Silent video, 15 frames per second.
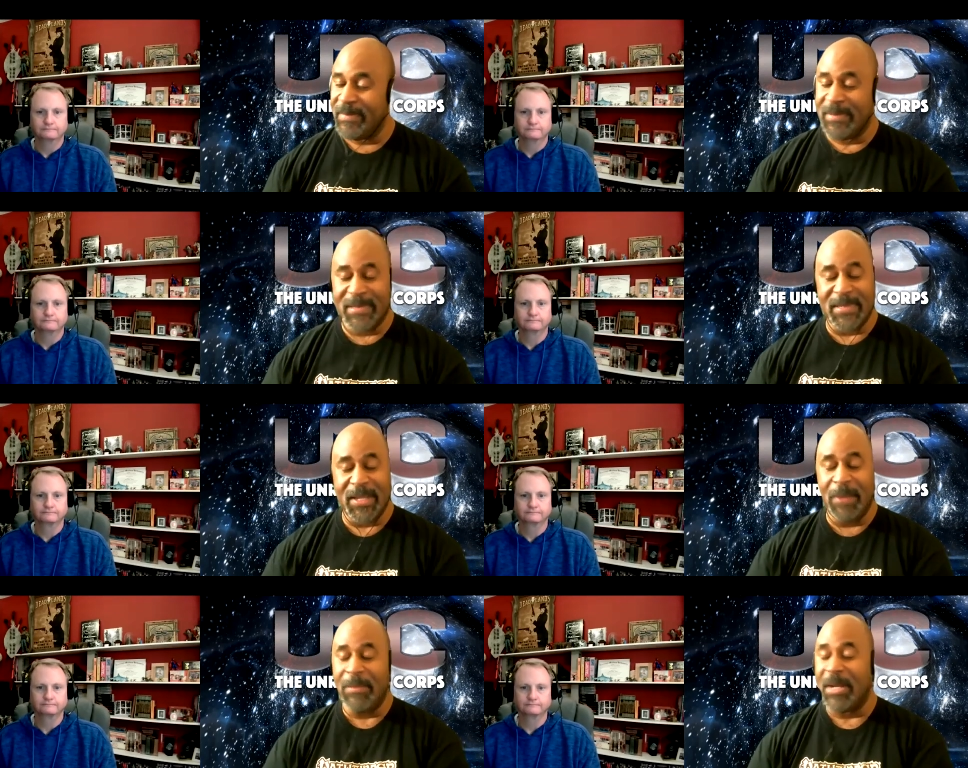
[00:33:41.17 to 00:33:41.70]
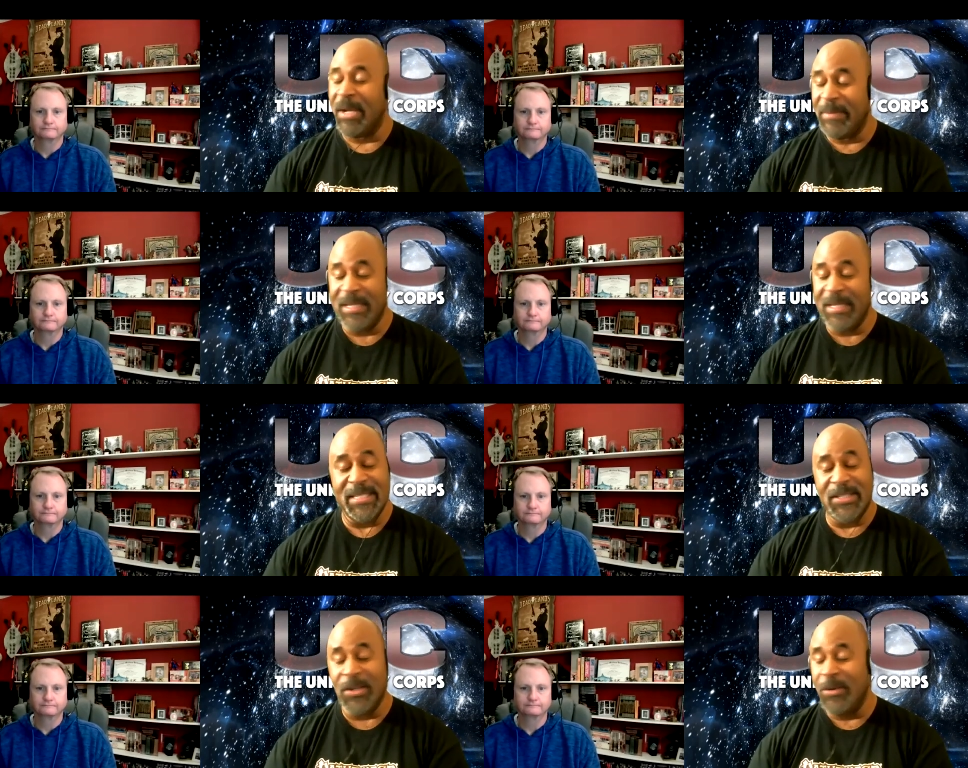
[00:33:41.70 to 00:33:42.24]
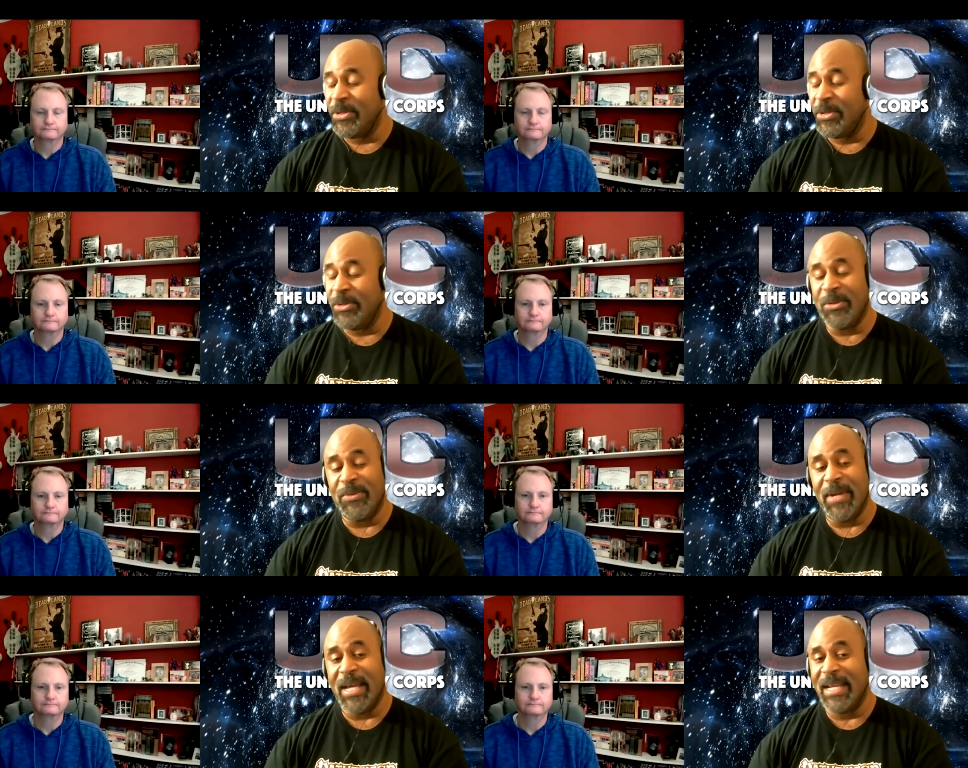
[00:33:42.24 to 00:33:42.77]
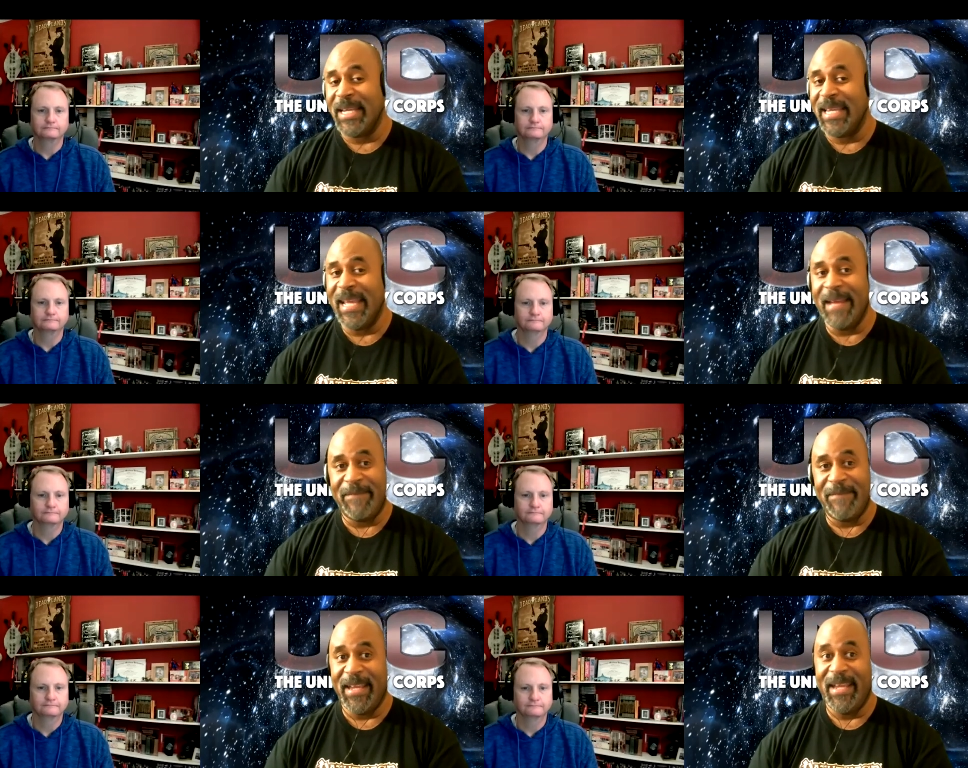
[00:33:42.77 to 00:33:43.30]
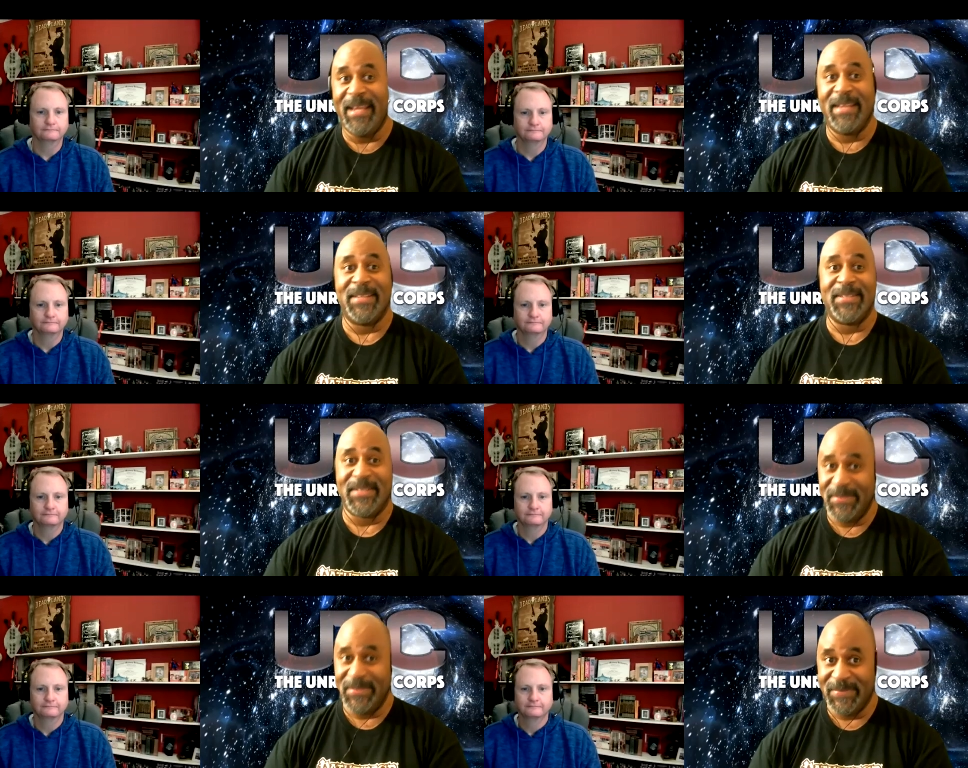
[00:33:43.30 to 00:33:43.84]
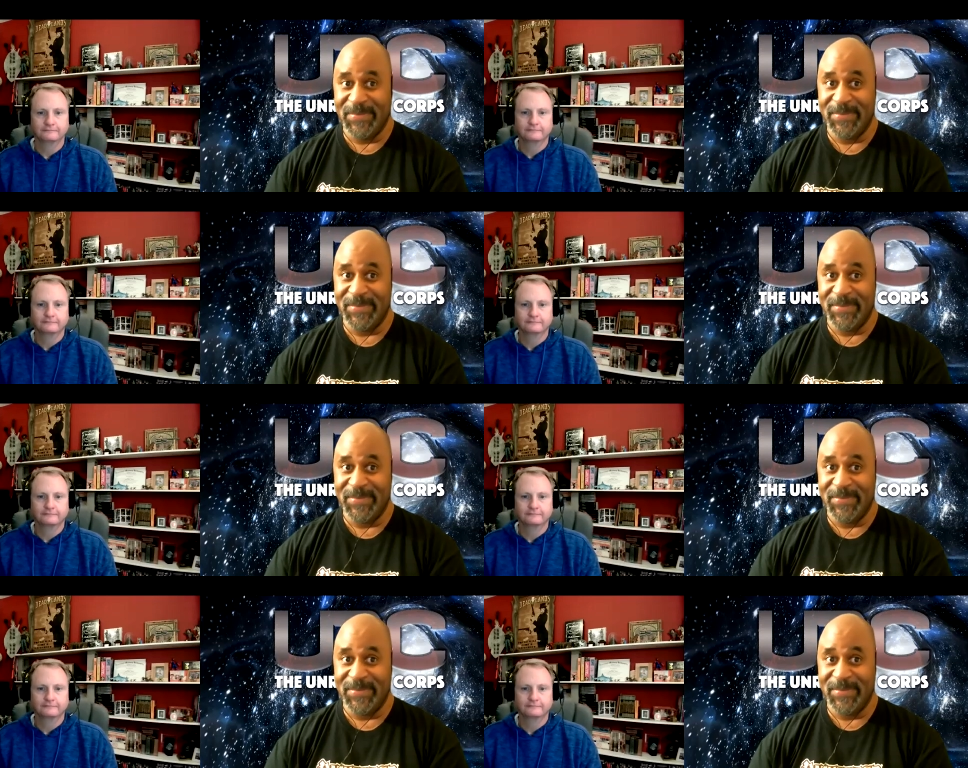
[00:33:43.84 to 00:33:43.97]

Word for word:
Speaker 1: Some companies don't do a route of that fast.